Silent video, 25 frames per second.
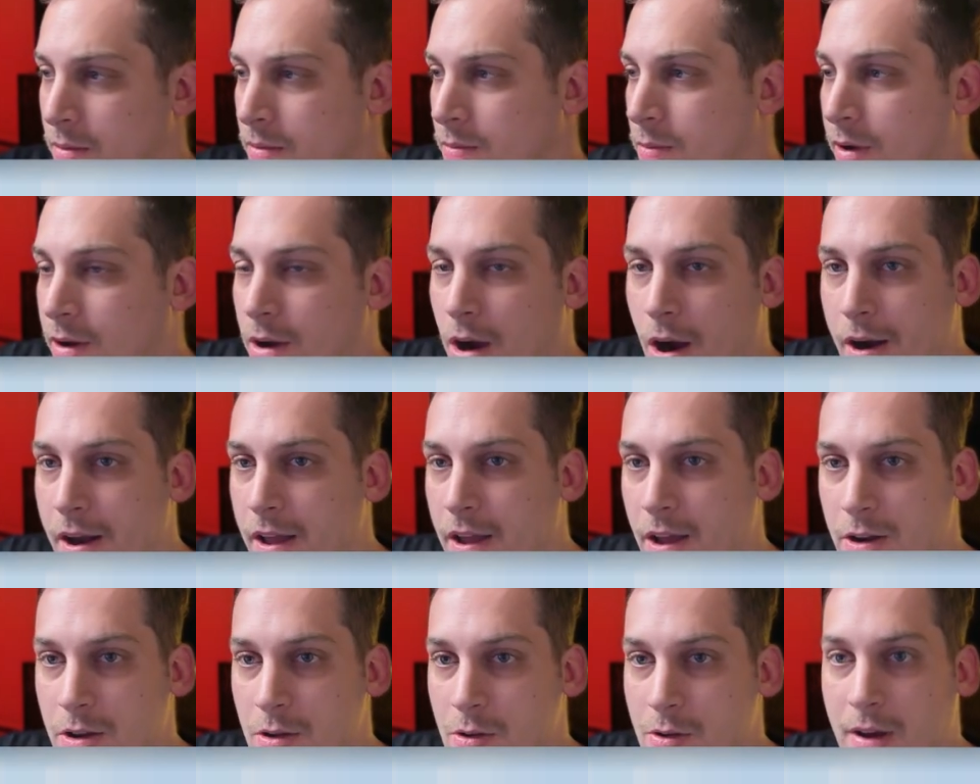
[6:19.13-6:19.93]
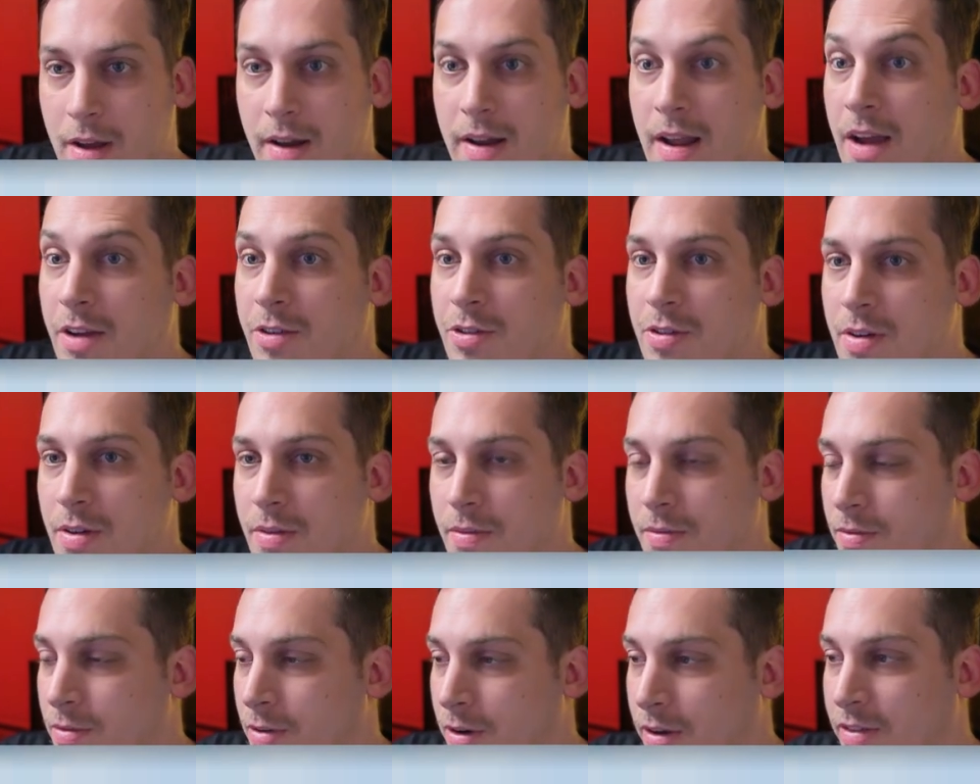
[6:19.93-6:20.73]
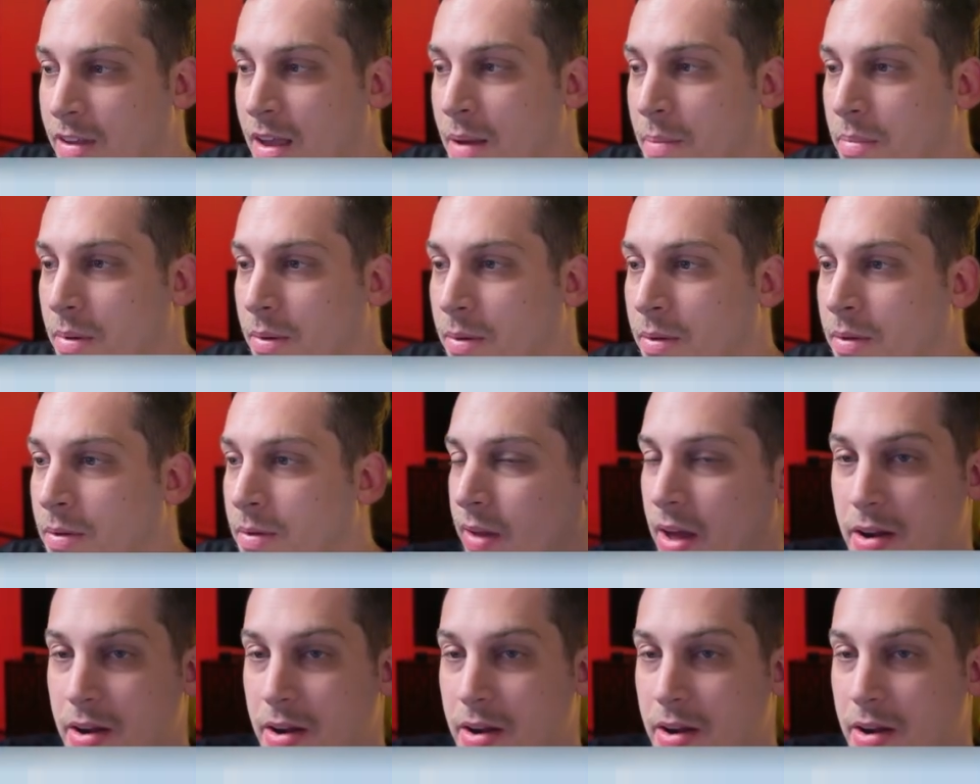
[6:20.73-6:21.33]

regarding a new collection, for example.